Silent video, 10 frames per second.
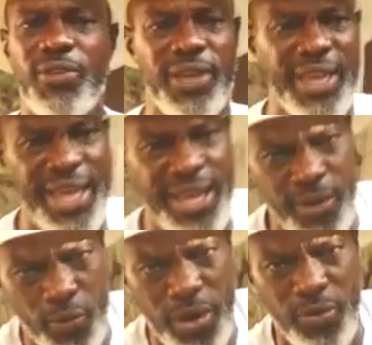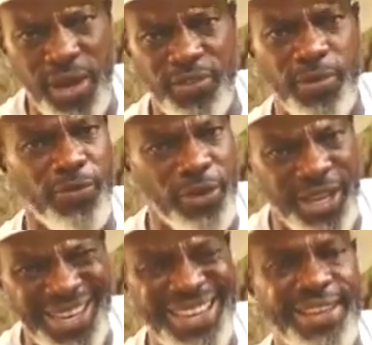So get adequate rest before
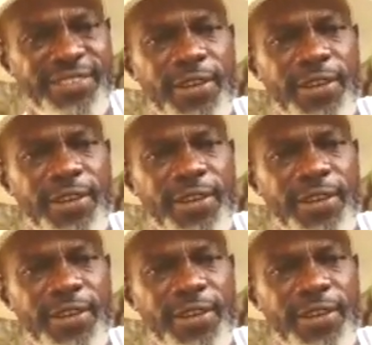your cleanse.